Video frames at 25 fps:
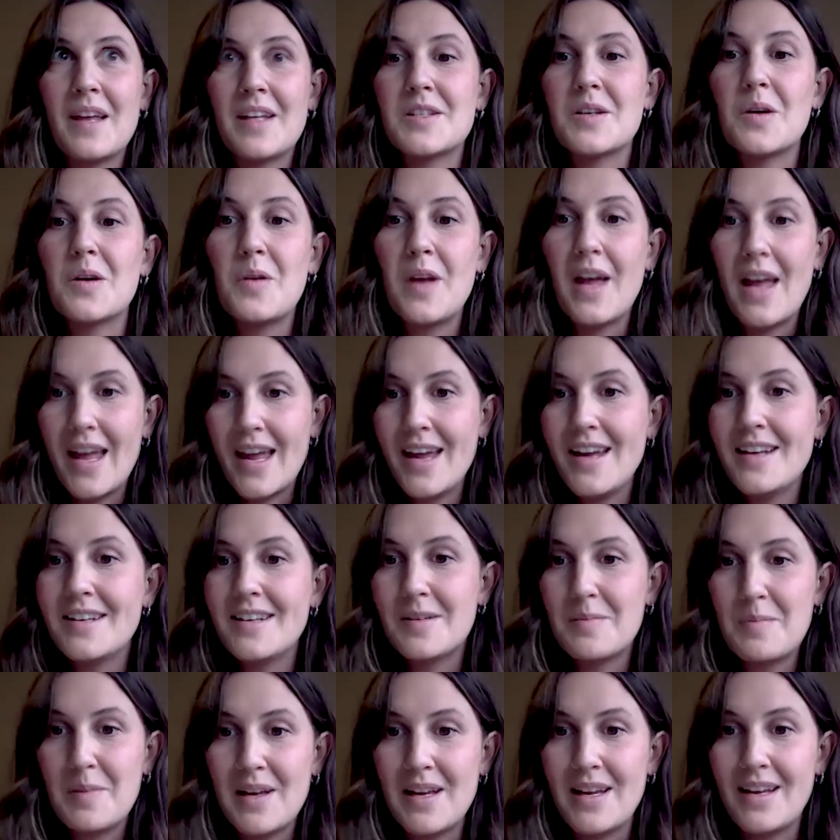it's okay
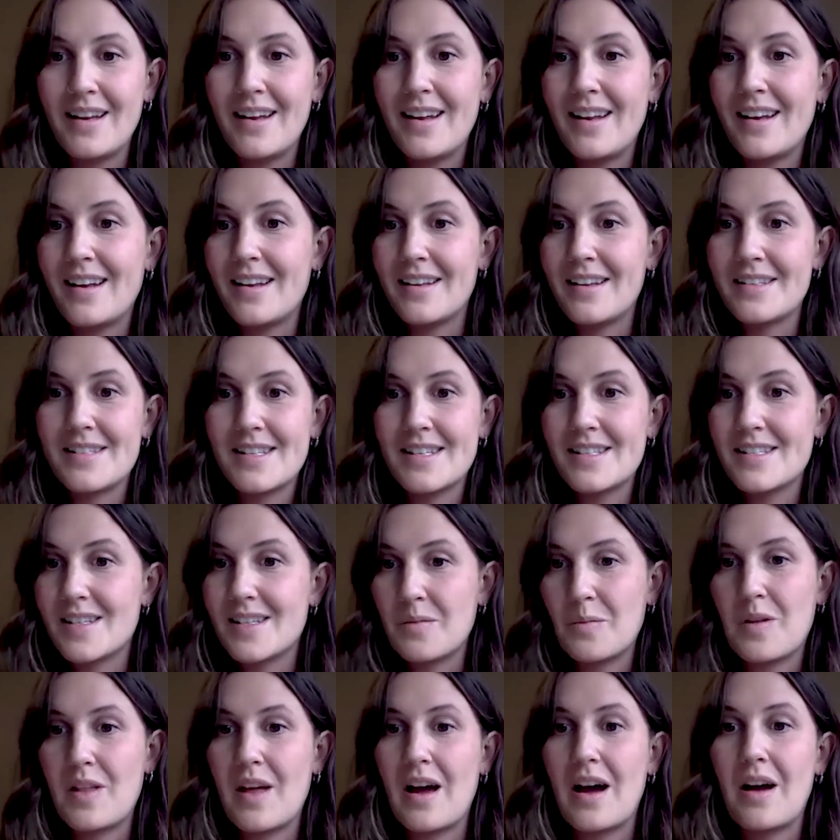to be
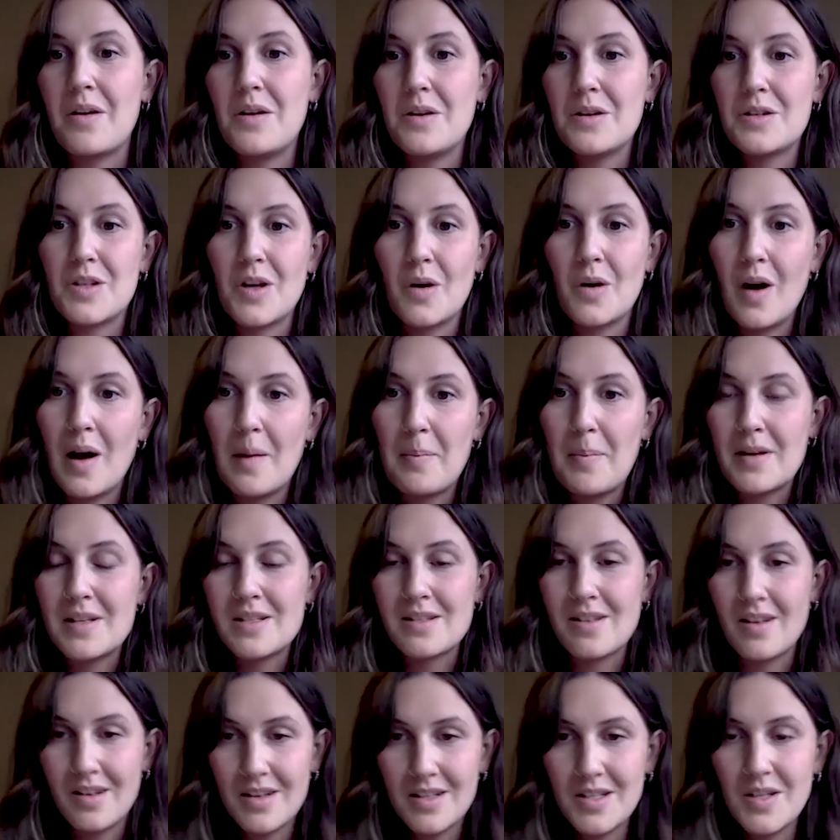inconsistent with how you show up
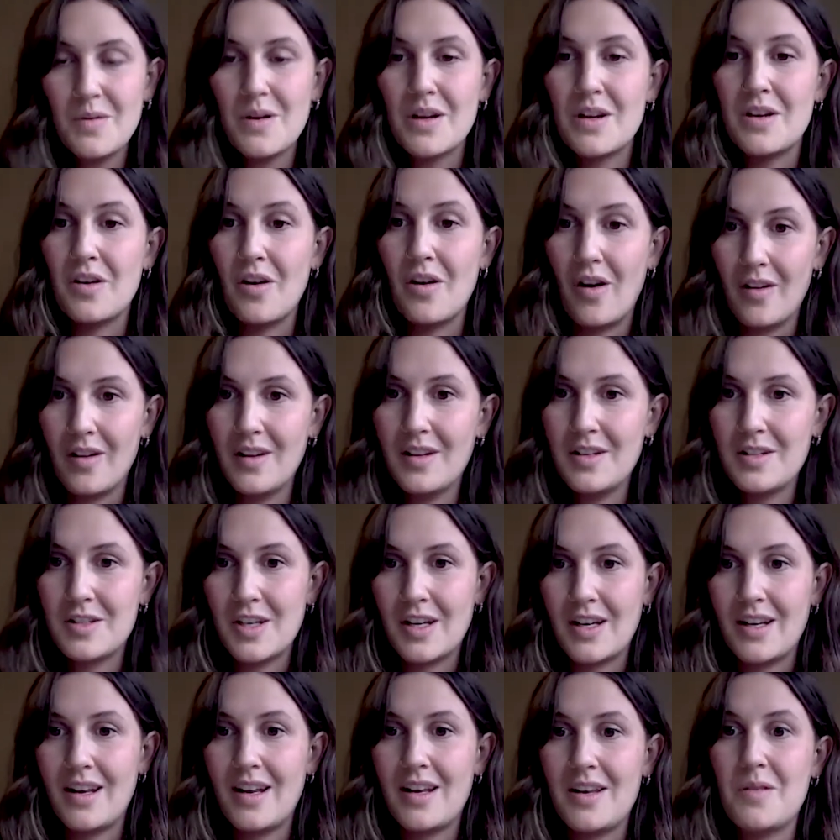as long as you
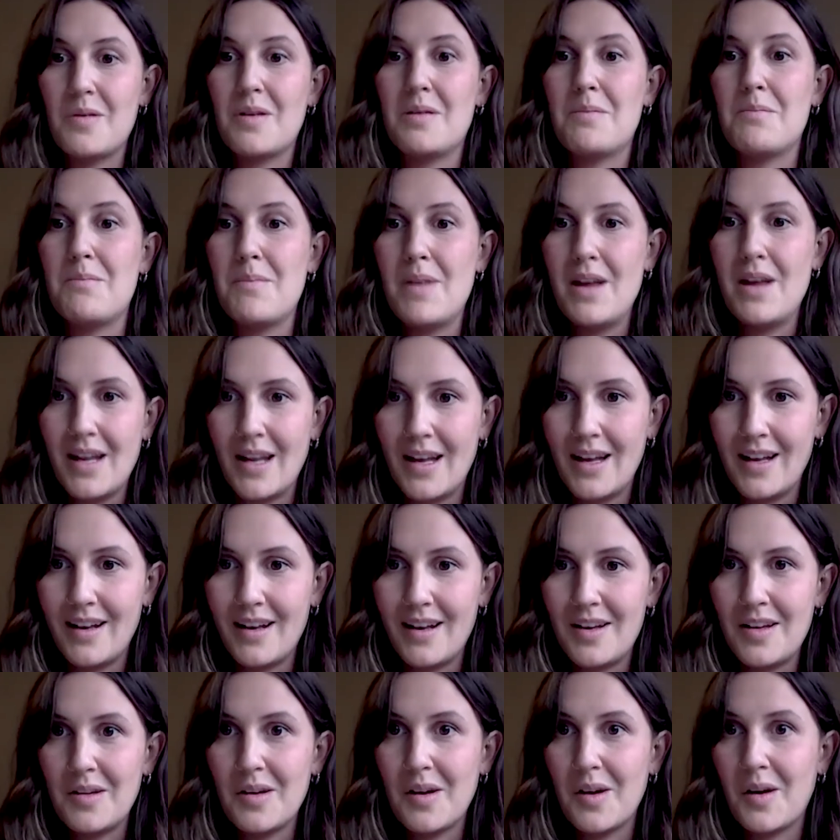acknowledge it and you admit it
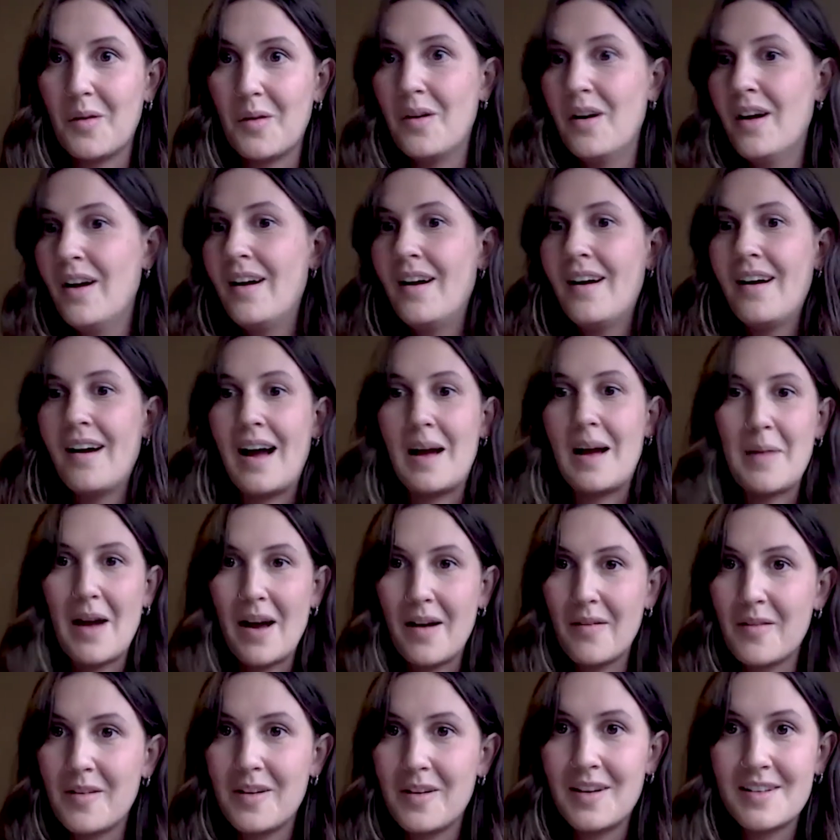and you go i'm
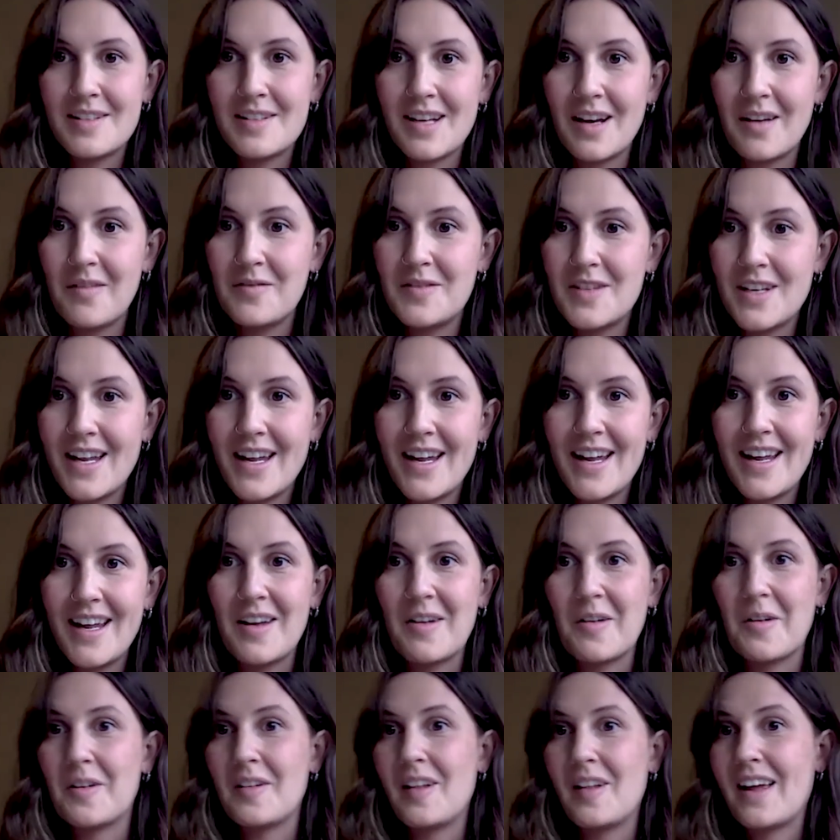having a tough
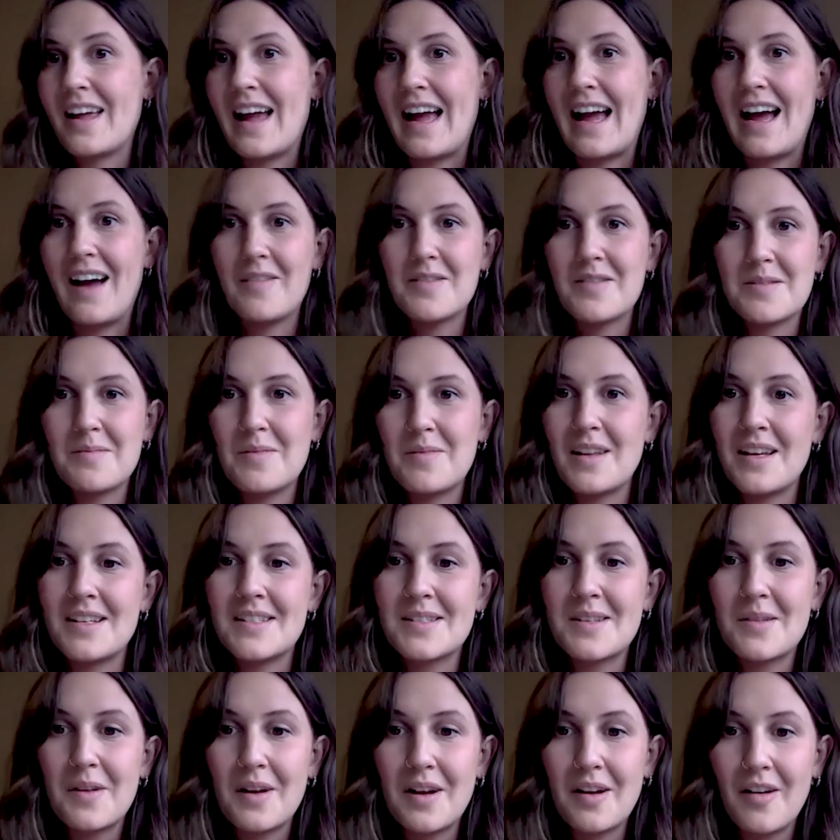day or like i have some
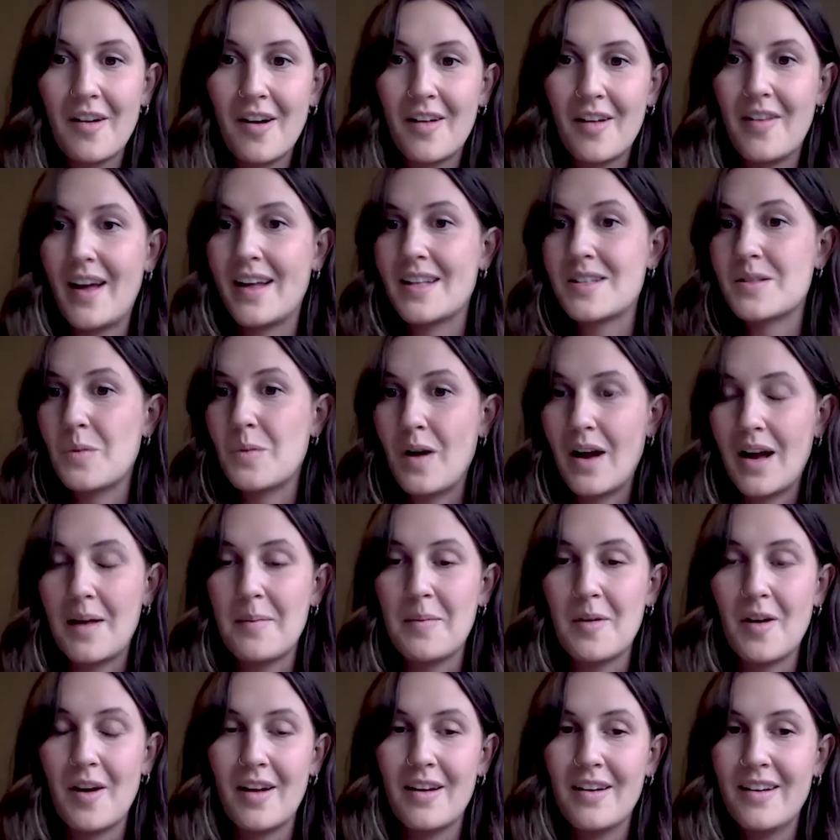things going on that's why
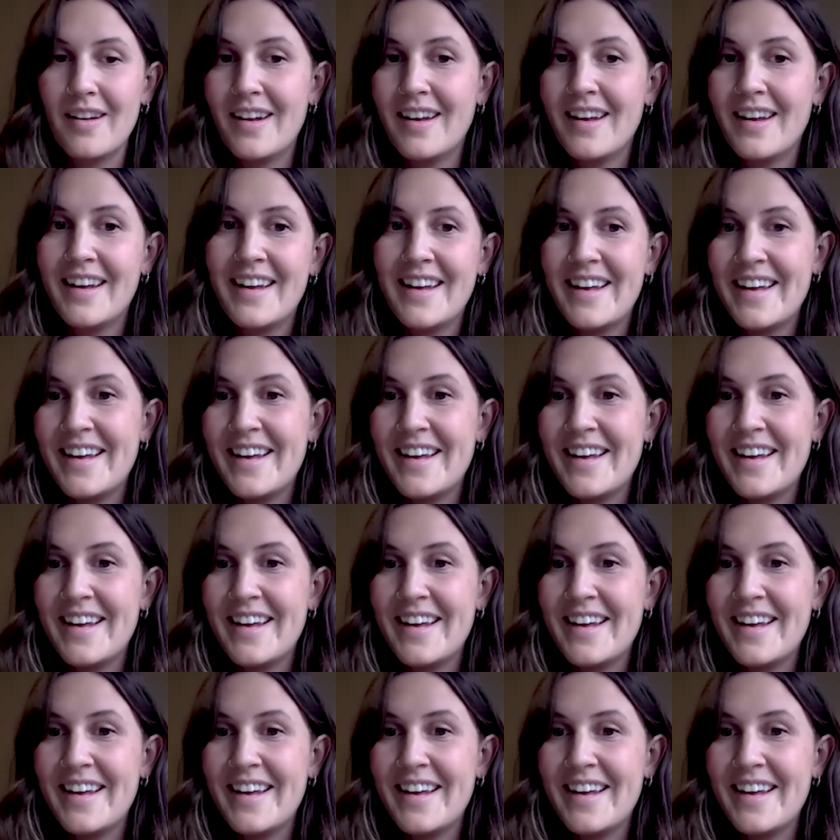i'm not